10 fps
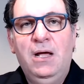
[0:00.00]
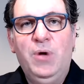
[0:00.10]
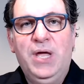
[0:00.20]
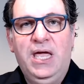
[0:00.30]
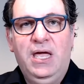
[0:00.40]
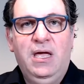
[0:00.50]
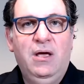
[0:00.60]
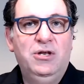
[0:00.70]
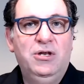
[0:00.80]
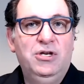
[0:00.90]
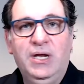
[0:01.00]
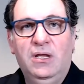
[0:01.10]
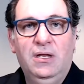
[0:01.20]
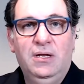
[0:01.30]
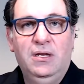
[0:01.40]
we,
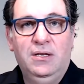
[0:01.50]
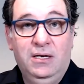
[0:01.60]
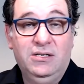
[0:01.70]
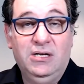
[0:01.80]
during the,